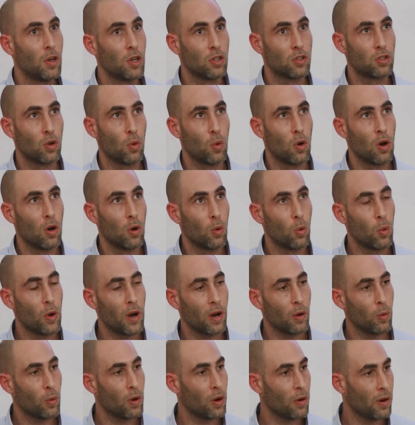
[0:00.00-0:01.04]
So
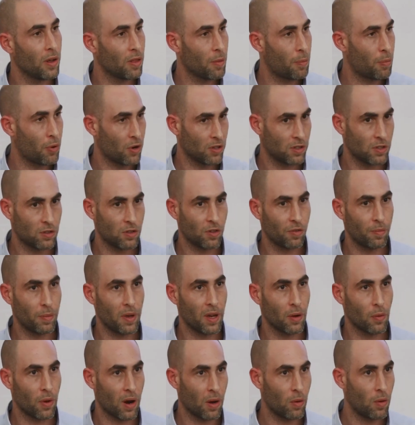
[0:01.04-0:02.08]
we're in the process of
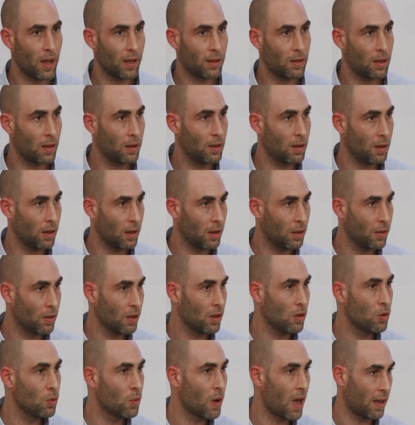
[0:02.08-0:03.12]
being regulated in the
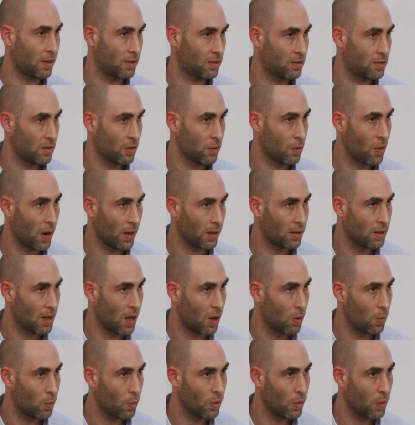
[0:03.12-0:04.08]
US right now.